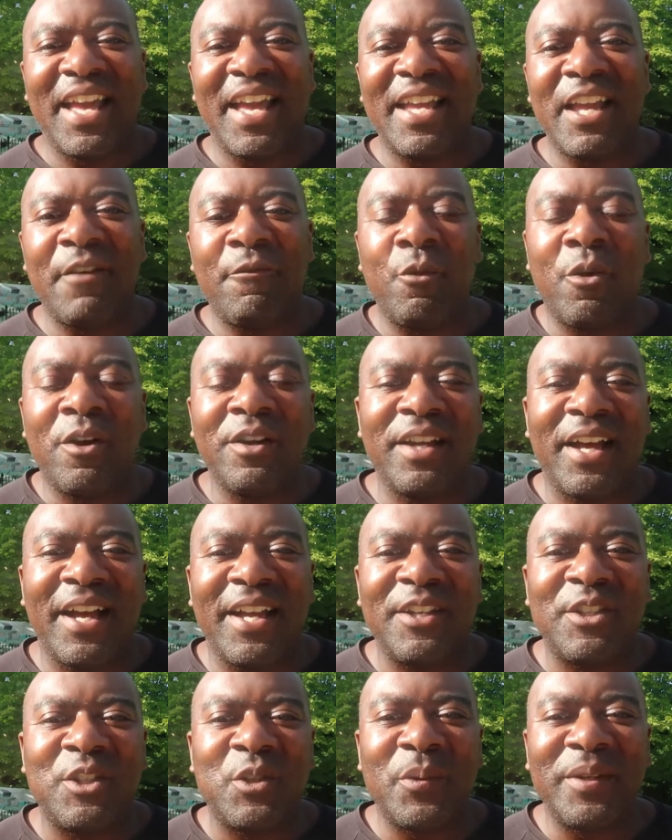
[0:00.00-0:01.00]
Hey everyone, how
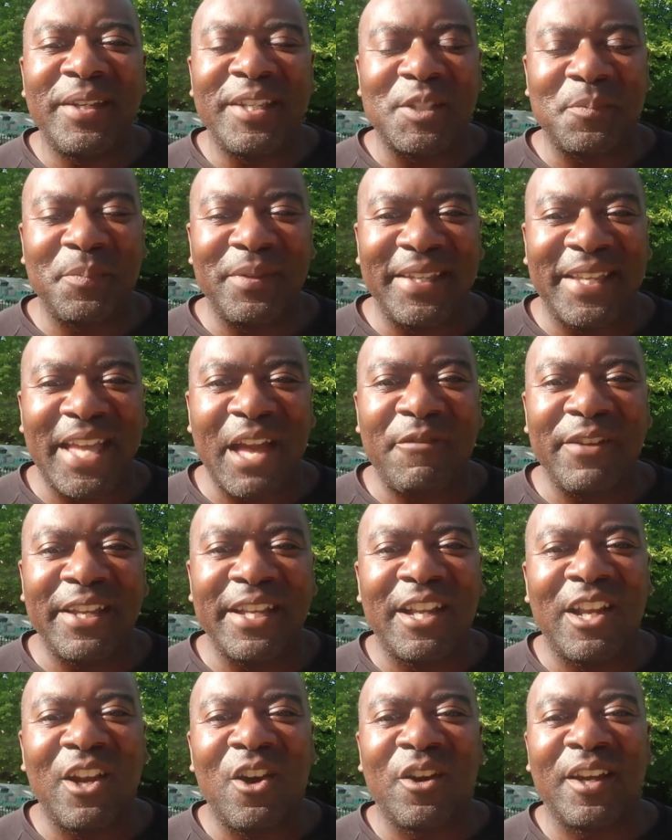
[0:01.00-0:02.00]
are you doing? It's me,
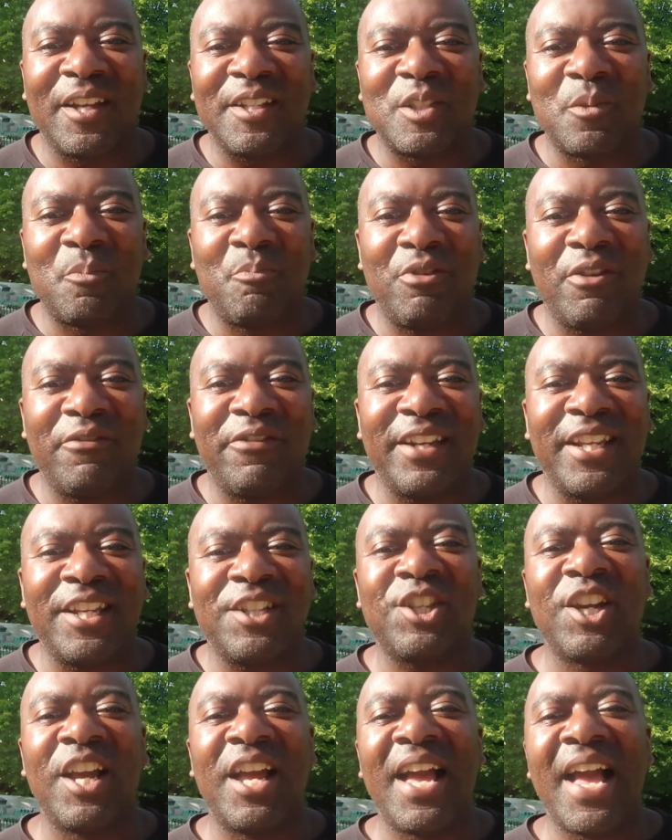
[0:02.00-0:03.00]
Kevin Clark. It's a
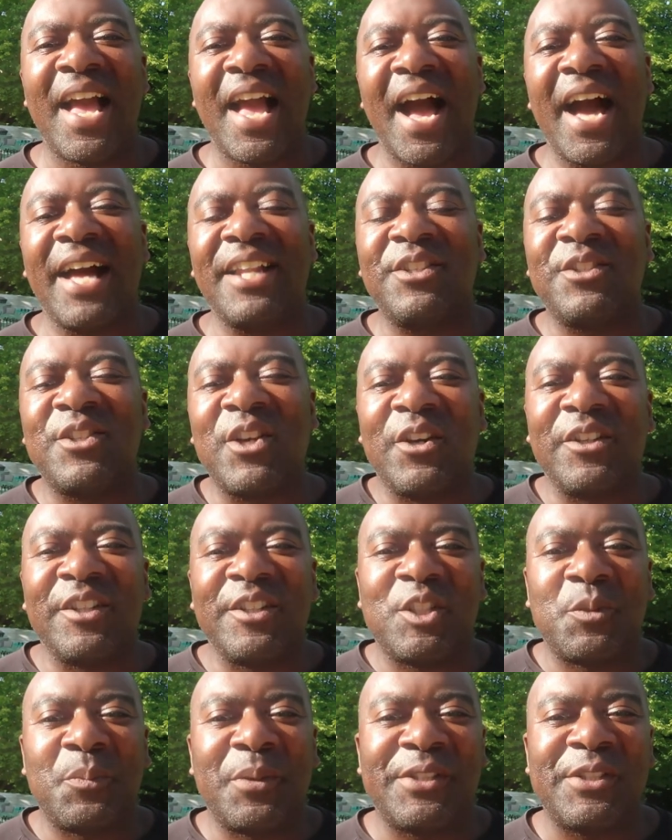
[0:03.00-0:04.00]
privilege and
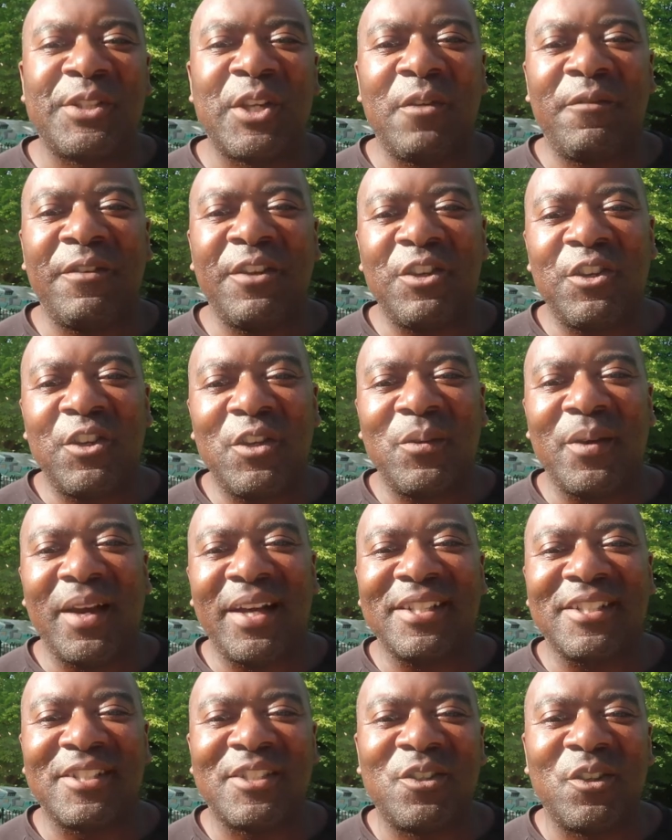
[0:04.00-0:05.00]
honour to be serving you
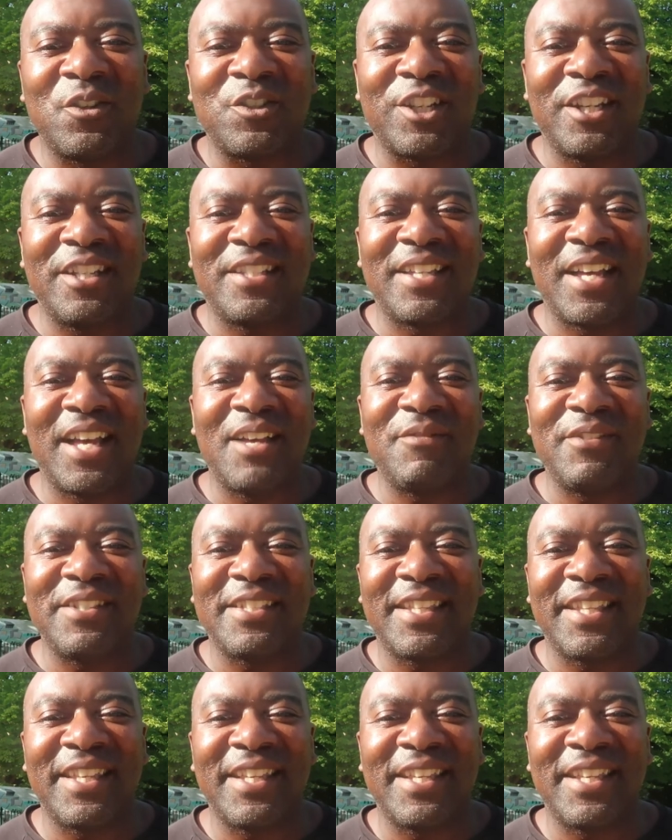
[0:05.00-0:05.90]
at such a time as